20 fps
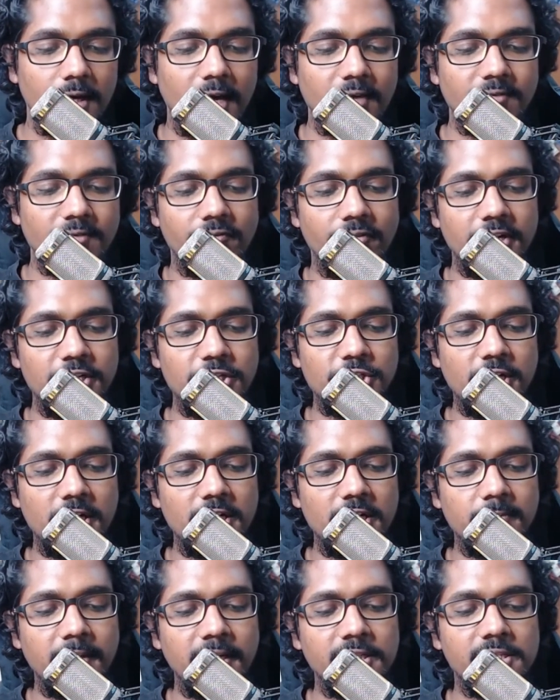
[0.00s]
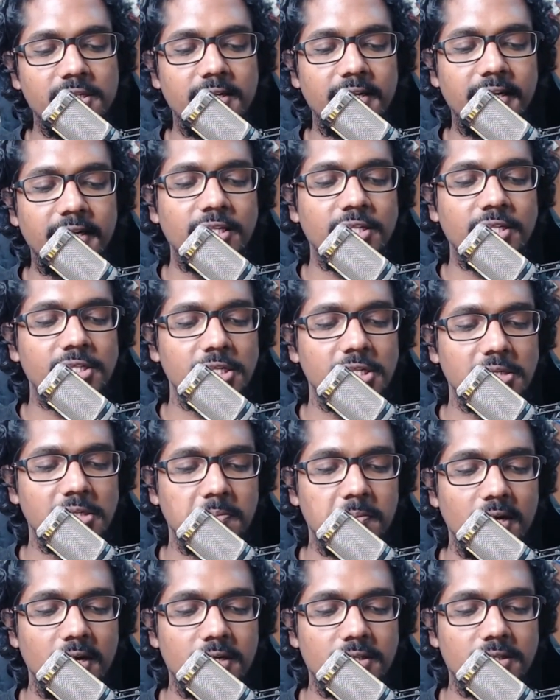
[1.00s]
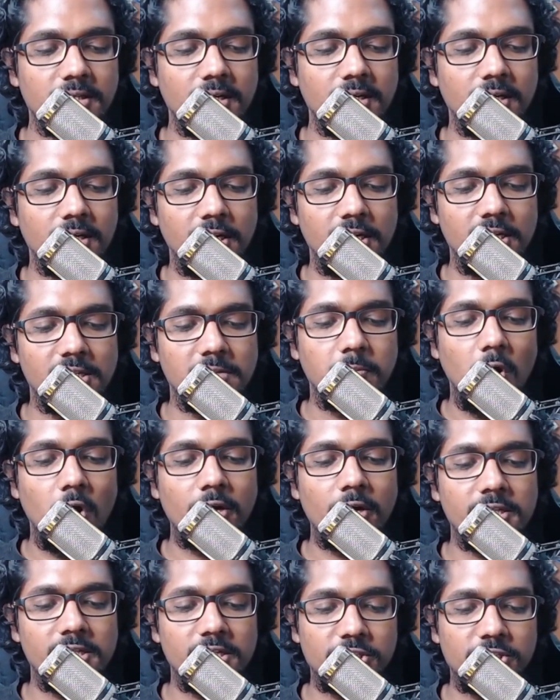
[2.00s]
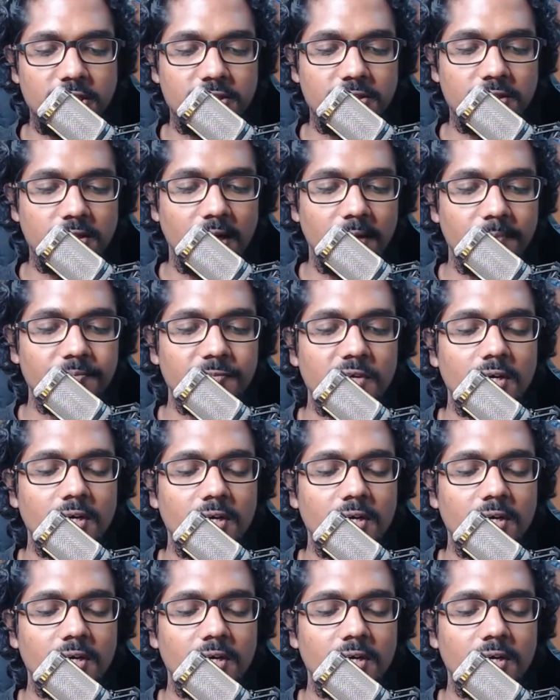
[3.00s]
If a Vaishya remains clean since birth, he is born as a Kshatriya.